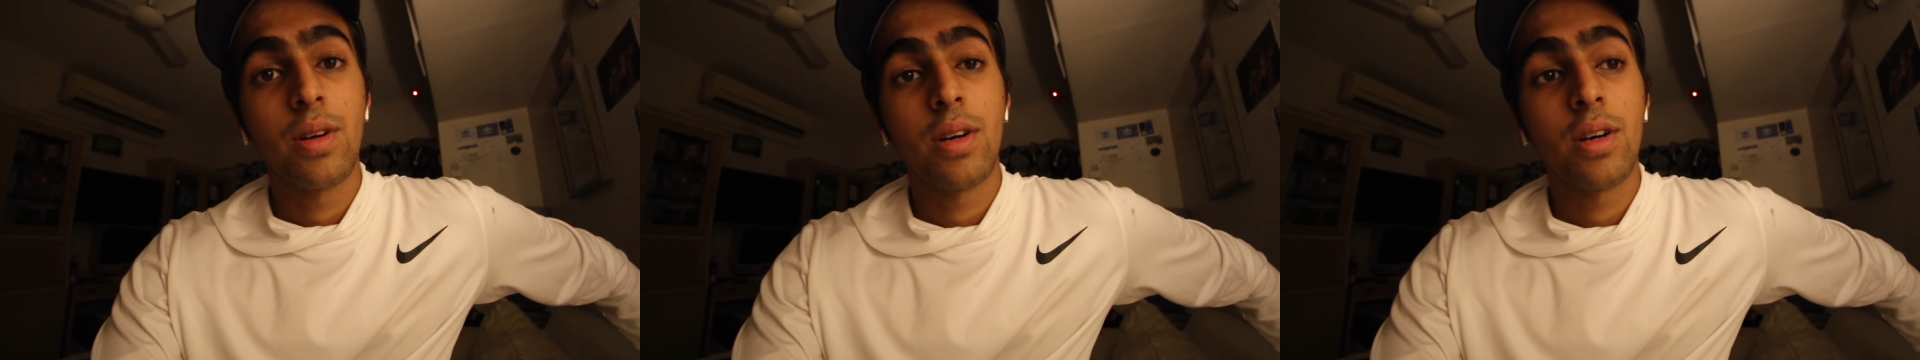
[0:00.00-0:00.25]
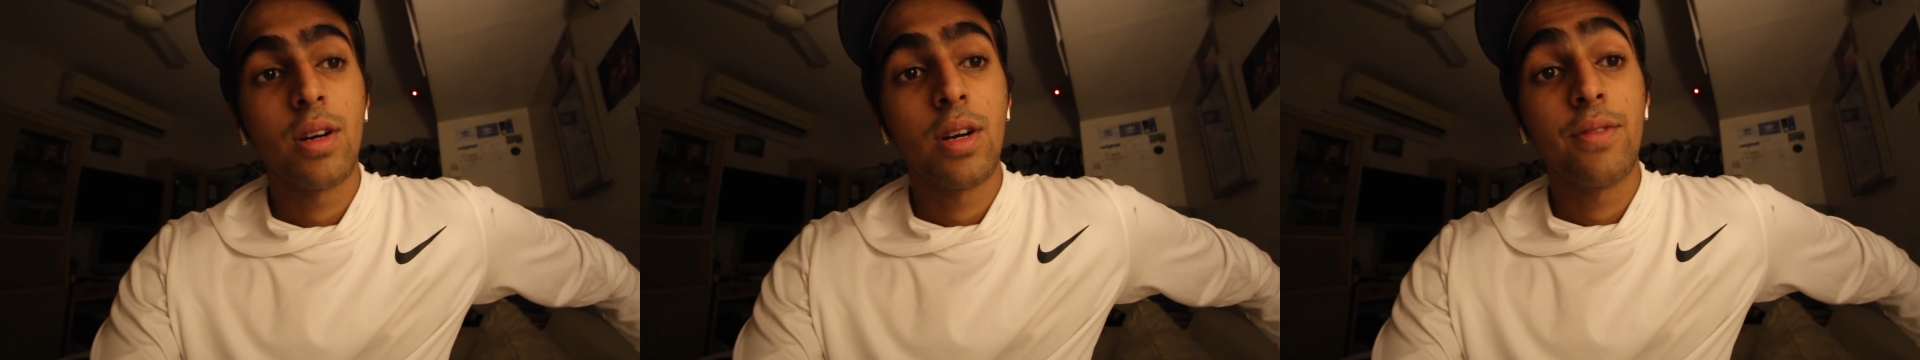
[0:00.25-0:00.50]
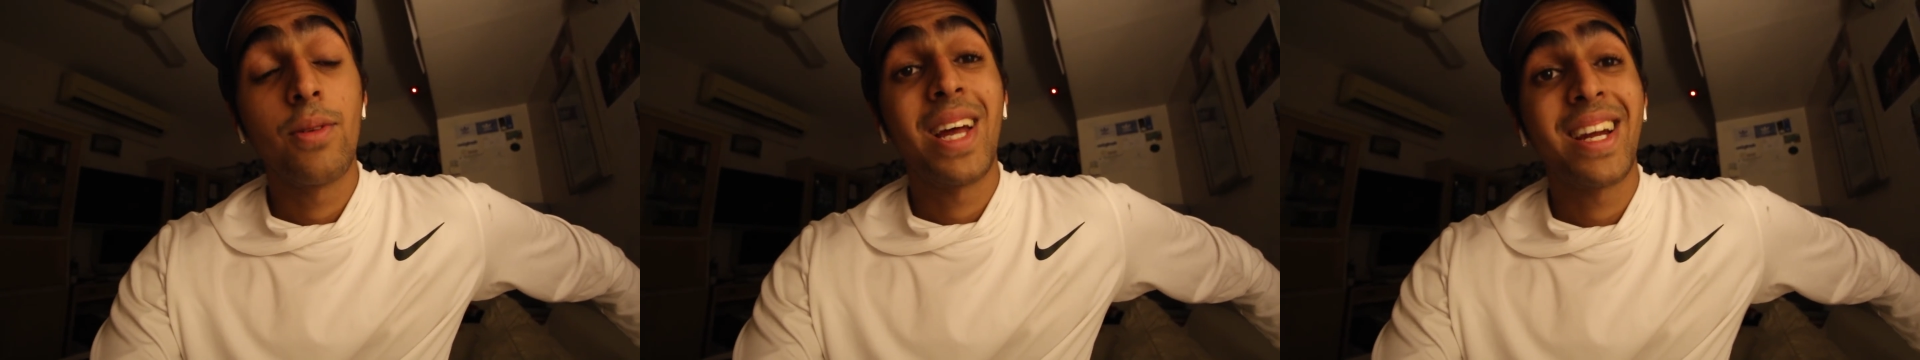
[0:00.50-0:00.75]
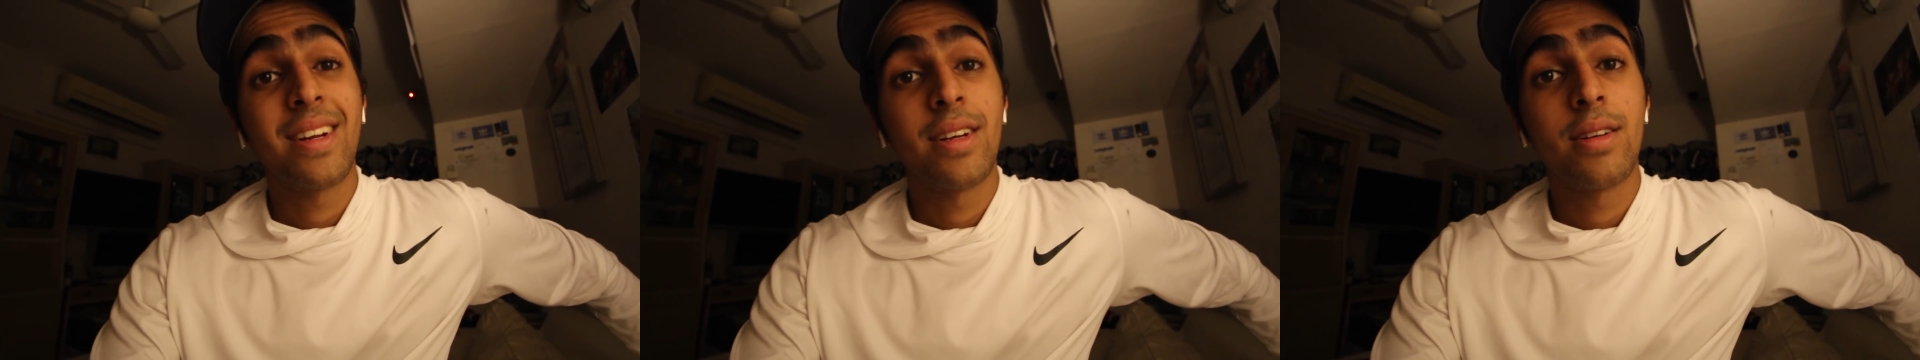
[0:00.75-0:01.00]
If you
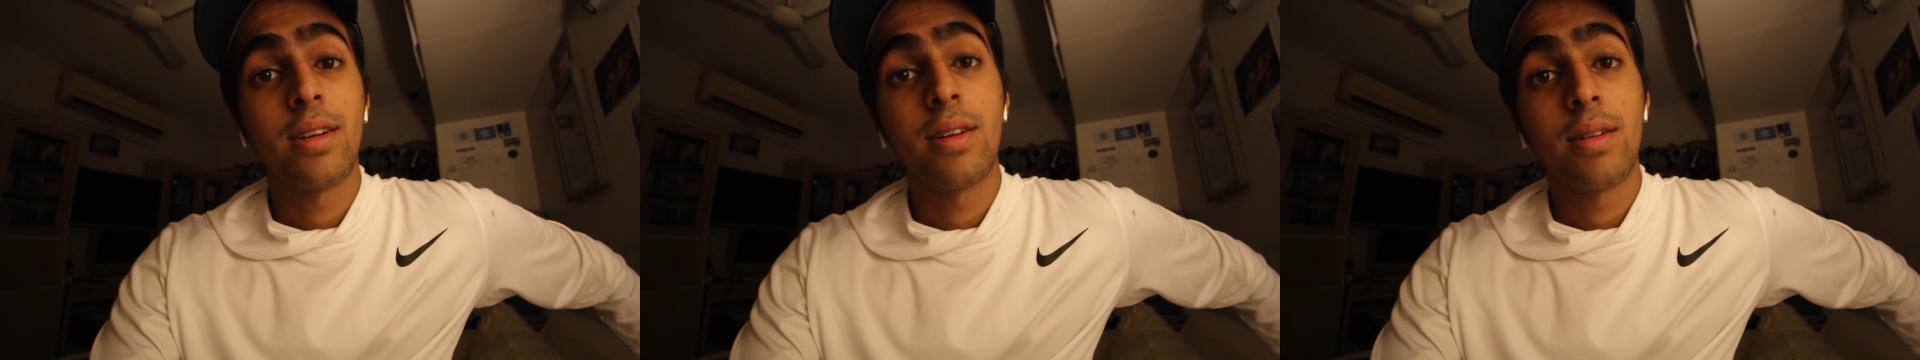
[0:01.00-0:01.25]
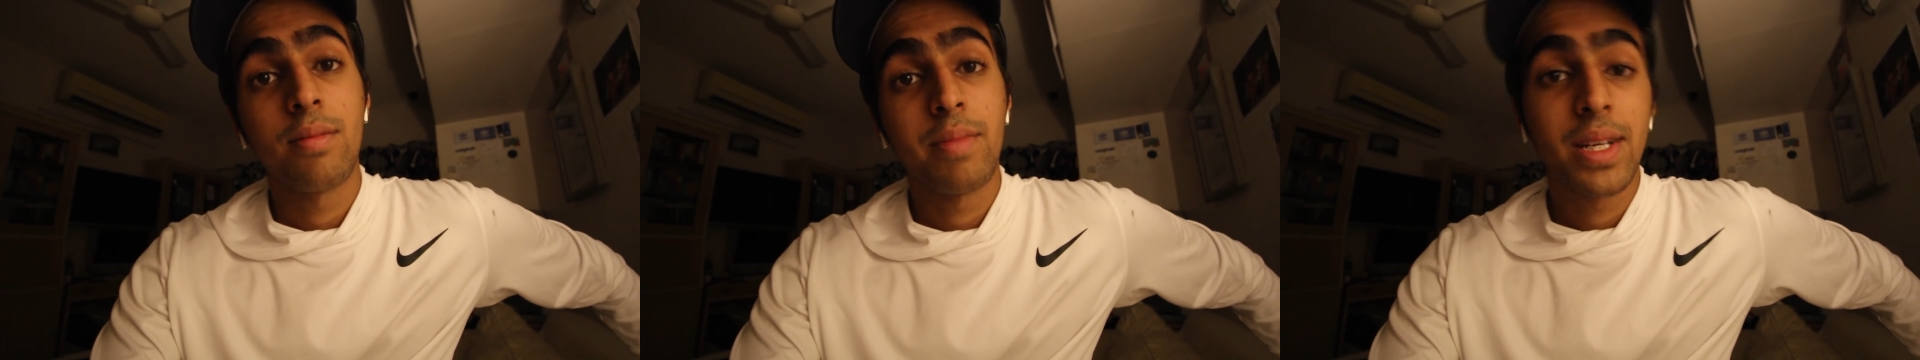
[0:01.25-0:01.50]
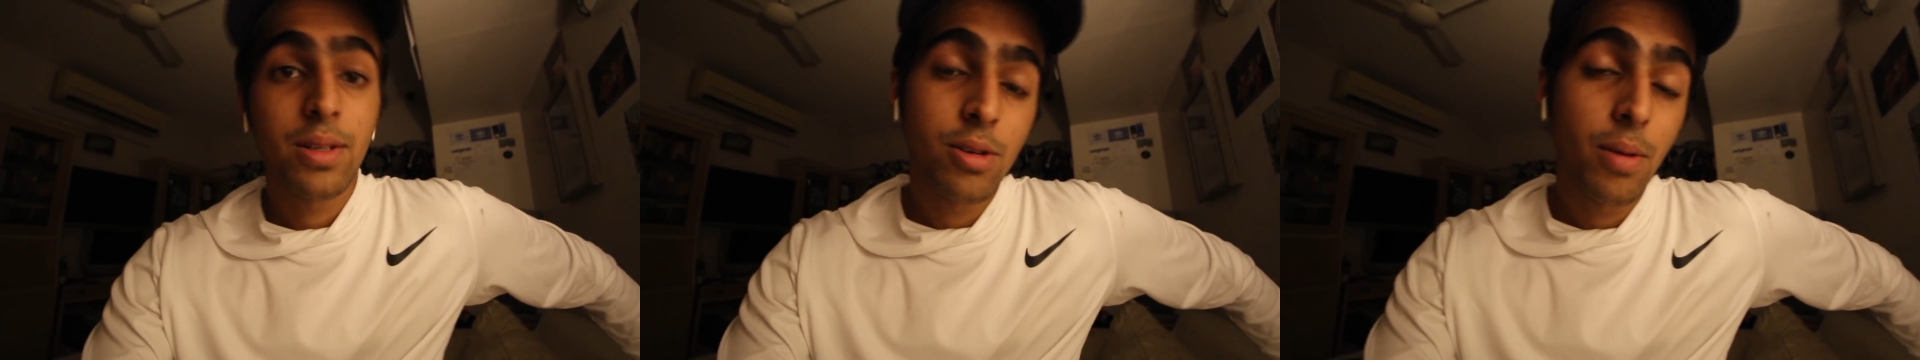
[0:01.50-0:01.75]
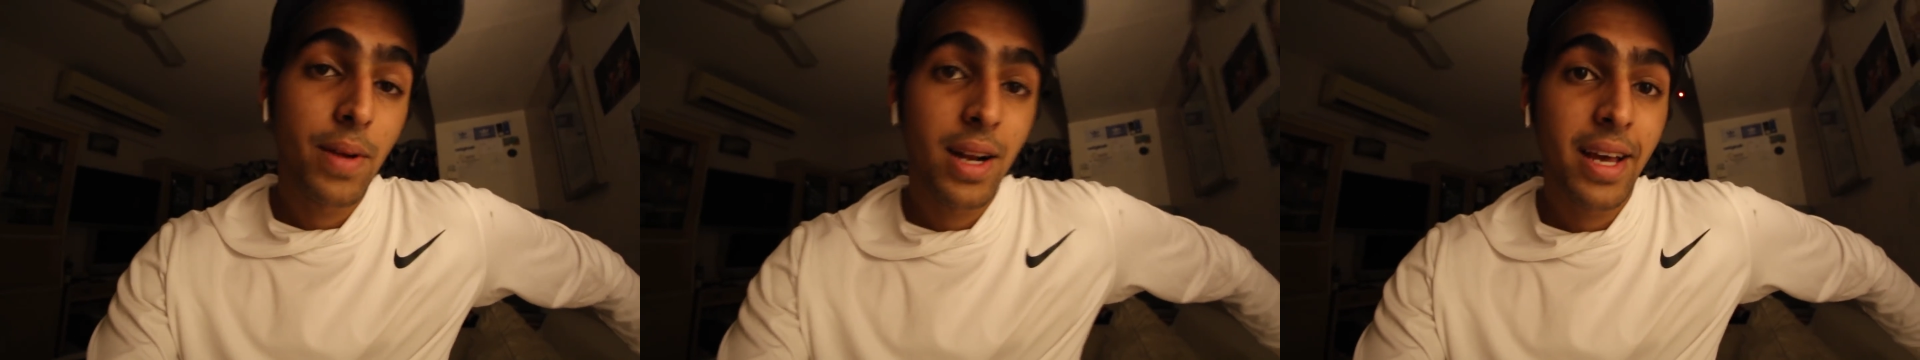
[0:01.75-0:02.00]
liked it, make sure to
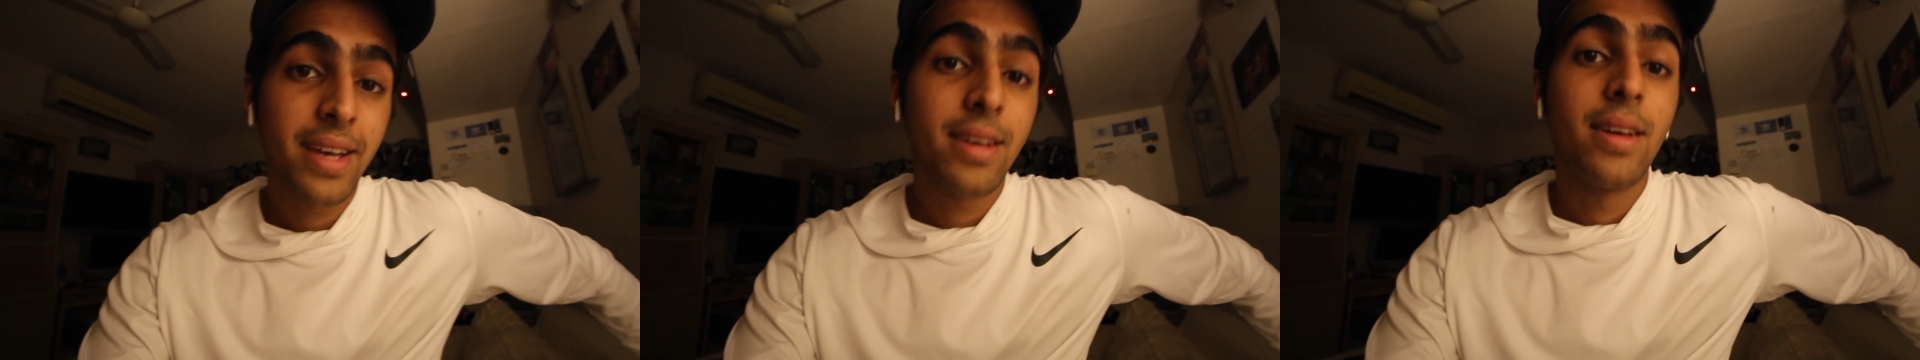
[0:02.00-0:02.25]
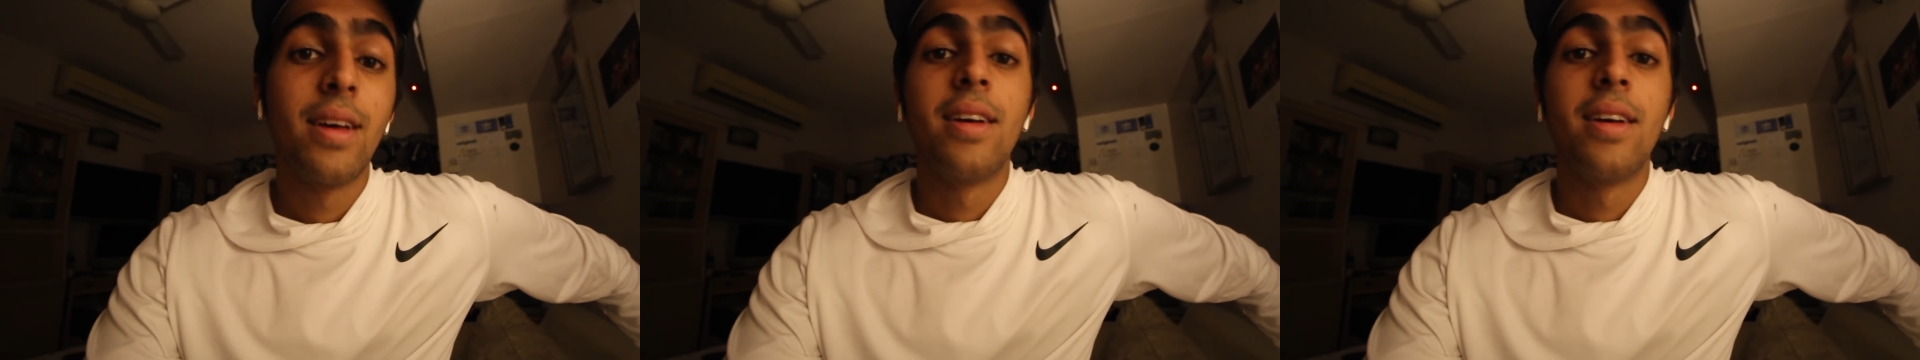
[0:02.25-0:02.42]
drop a like.